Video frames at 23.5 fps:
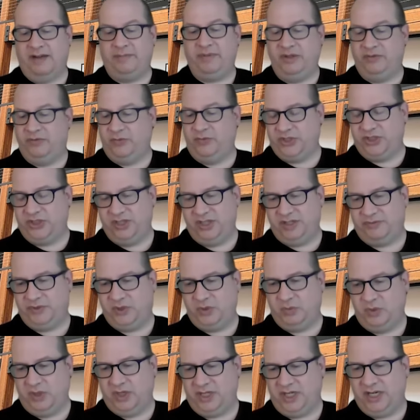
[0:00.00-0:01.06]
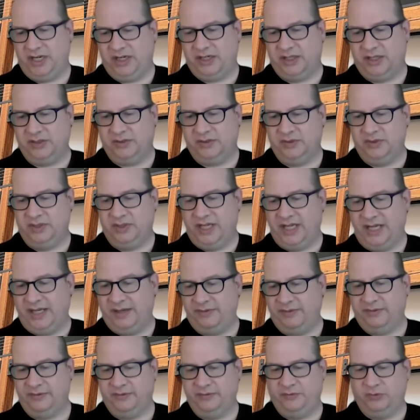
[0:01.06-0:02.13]
I've been fortunate enough to work here
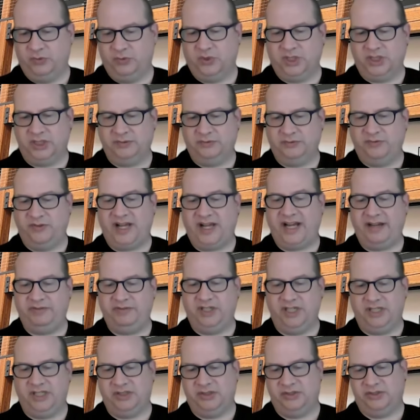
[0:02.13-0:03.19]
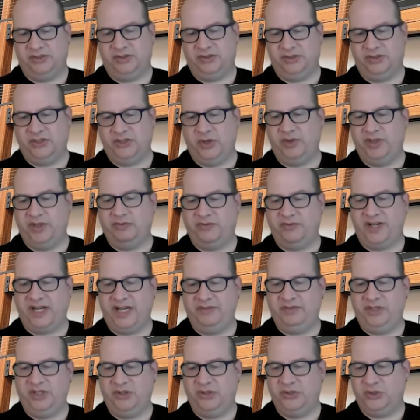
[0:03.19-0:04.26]
for 5 years. So in the
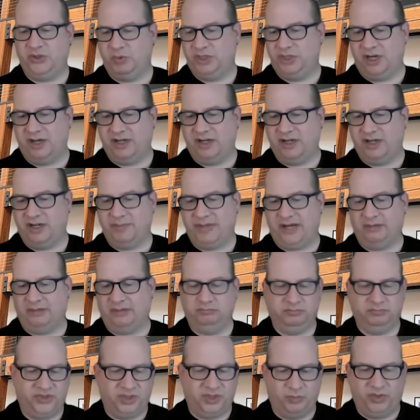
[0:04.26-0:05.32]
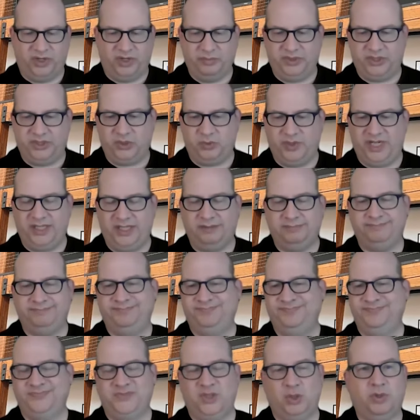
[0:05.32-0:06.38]
5 years, we're talking about somewhere between
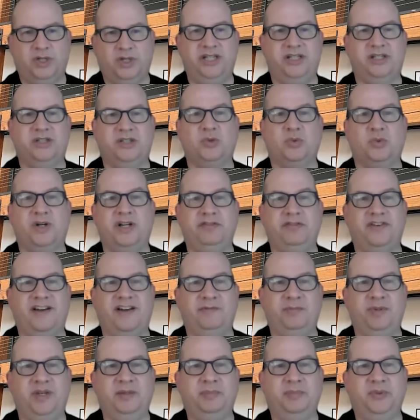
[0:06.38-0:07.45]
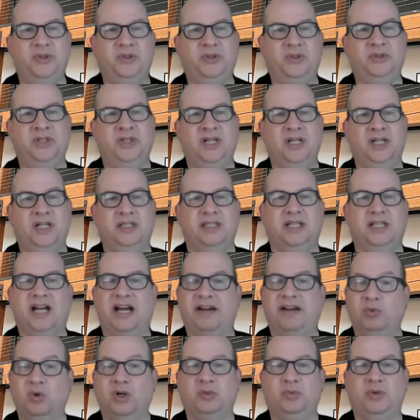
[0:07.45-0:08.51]
20 and 25 people
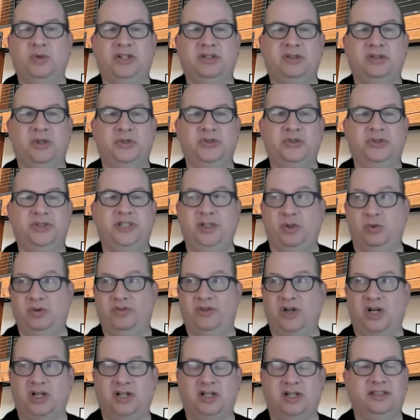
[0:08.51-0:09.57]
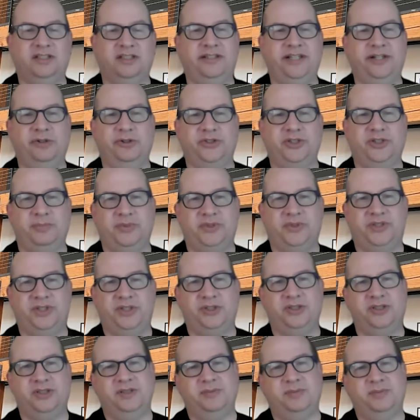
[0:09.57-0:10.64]
that I've worked with closely who have gone on to leadership
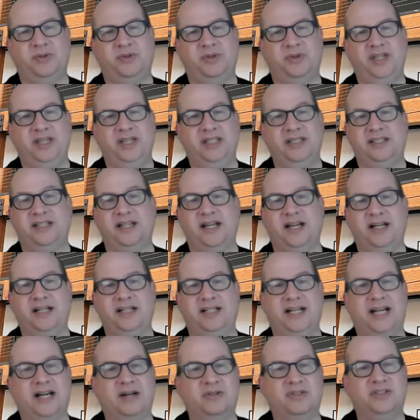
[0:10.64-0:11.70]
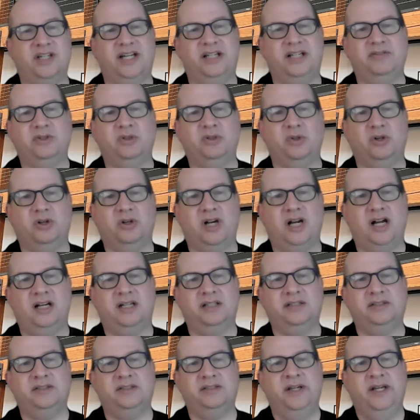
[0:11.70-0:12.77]
positions both inside and outside of
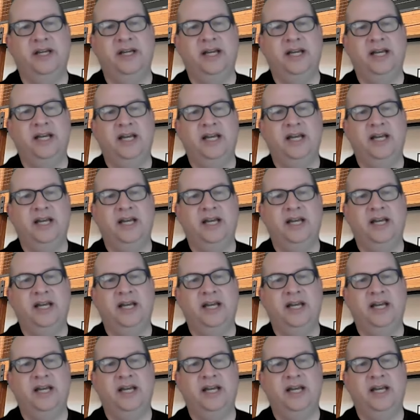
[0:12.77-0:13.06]
Clorox.